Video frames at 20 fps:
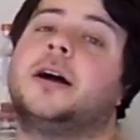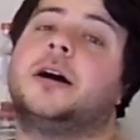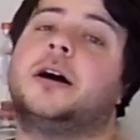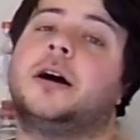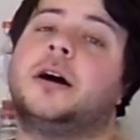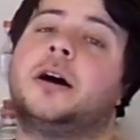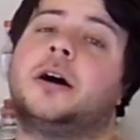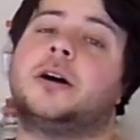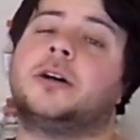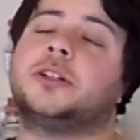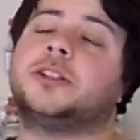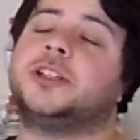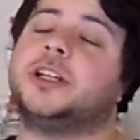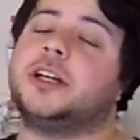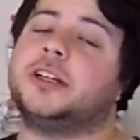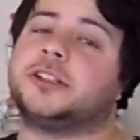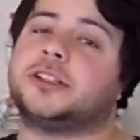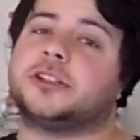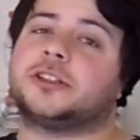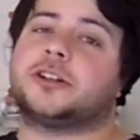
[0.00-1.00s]
Oh,
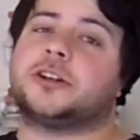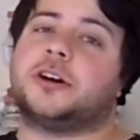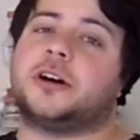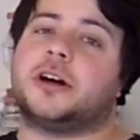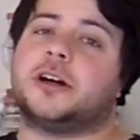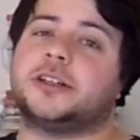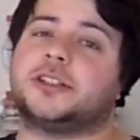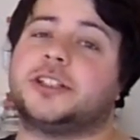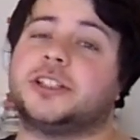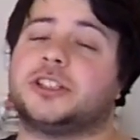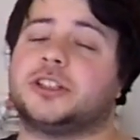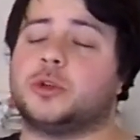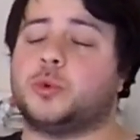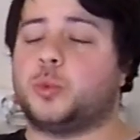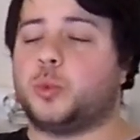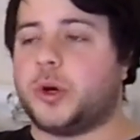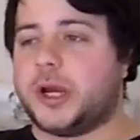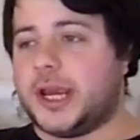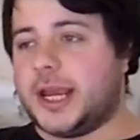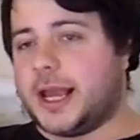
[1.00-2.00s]
Jesus Christ, it's the
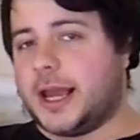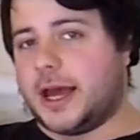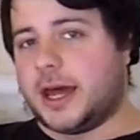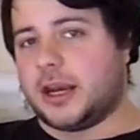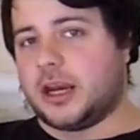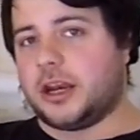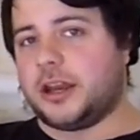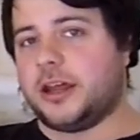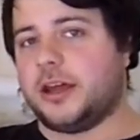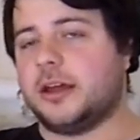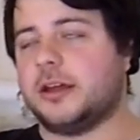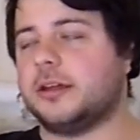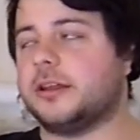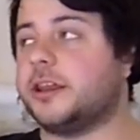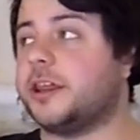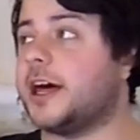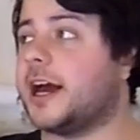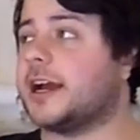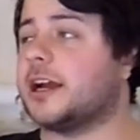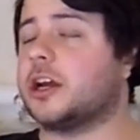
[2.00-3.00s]
weekend.
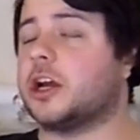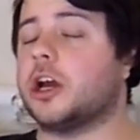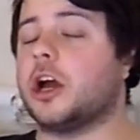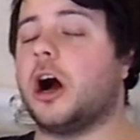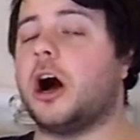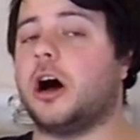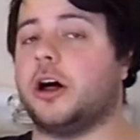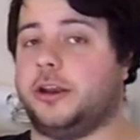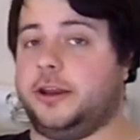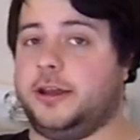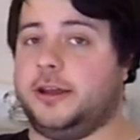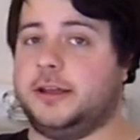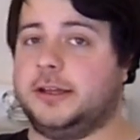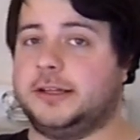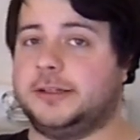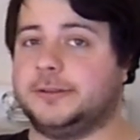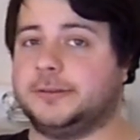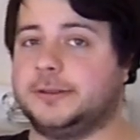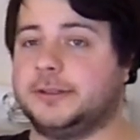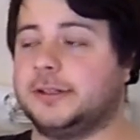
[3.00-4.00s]
Thank God.
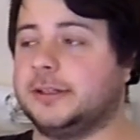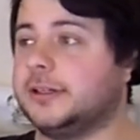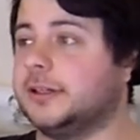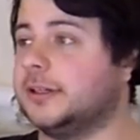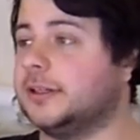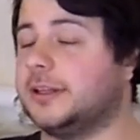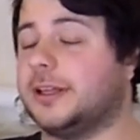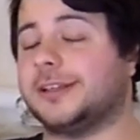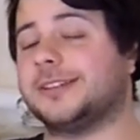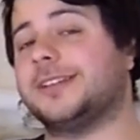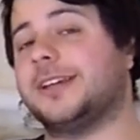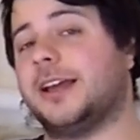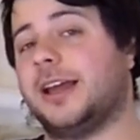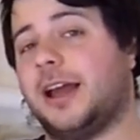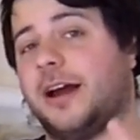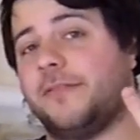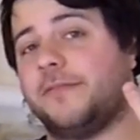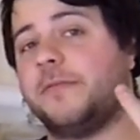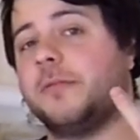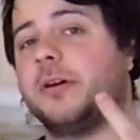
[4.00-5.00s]
That's
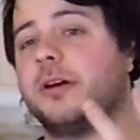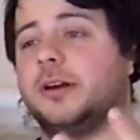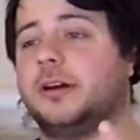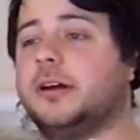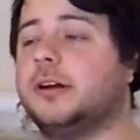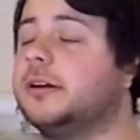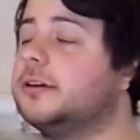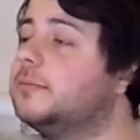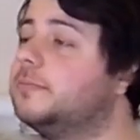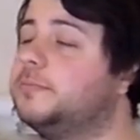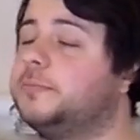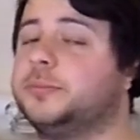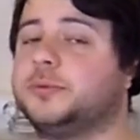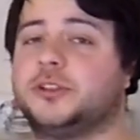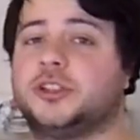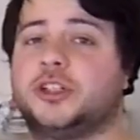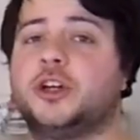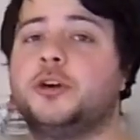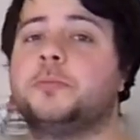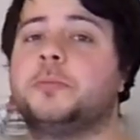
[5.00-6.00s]
it. I've
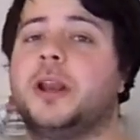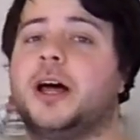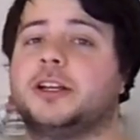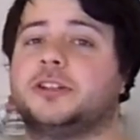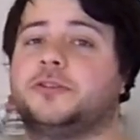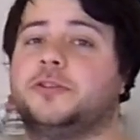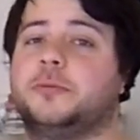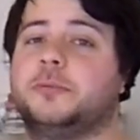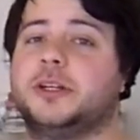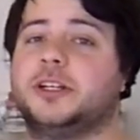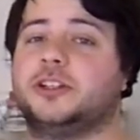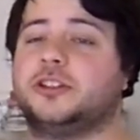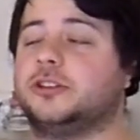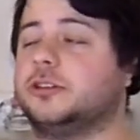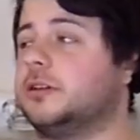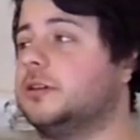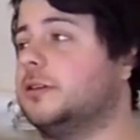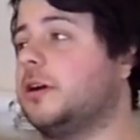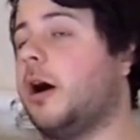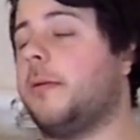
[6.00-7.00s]
two
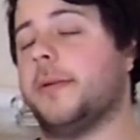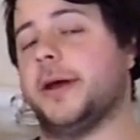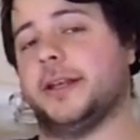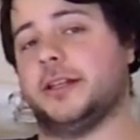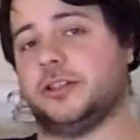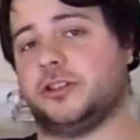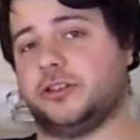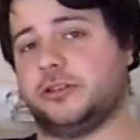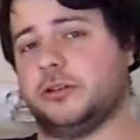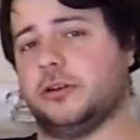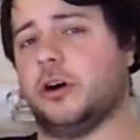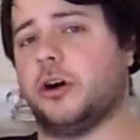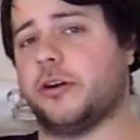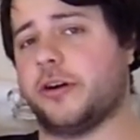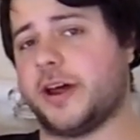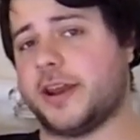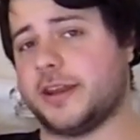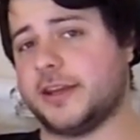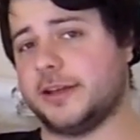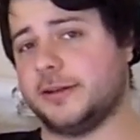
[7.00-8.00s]
blasphemous comments
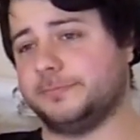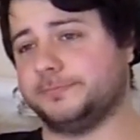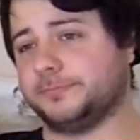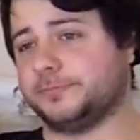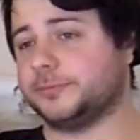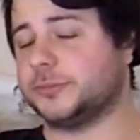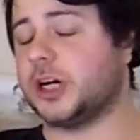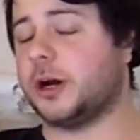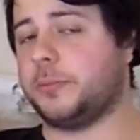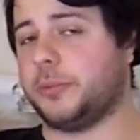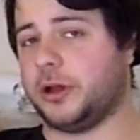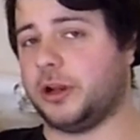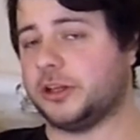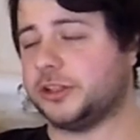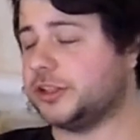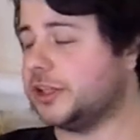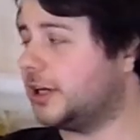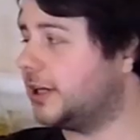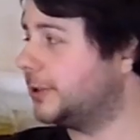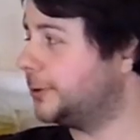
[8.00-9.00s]
already. I apologise.